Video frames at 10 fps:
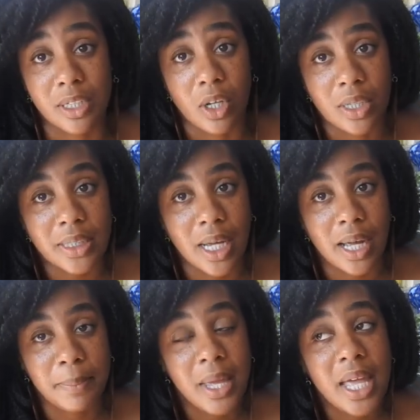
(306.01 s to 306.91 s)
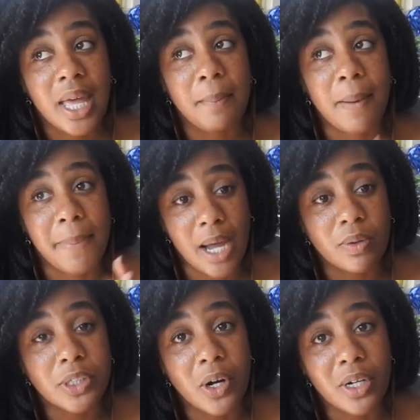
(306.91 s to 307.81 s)
long time my back
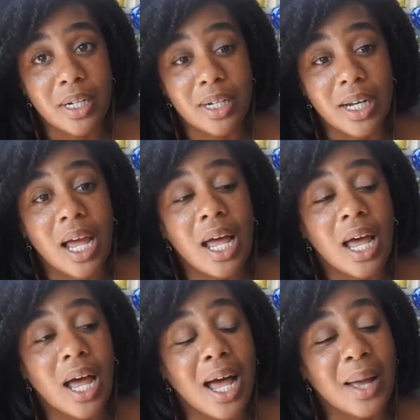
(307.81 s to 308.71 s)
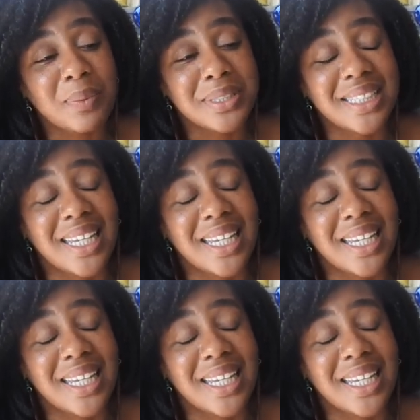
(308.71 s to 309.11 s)
was hurting I was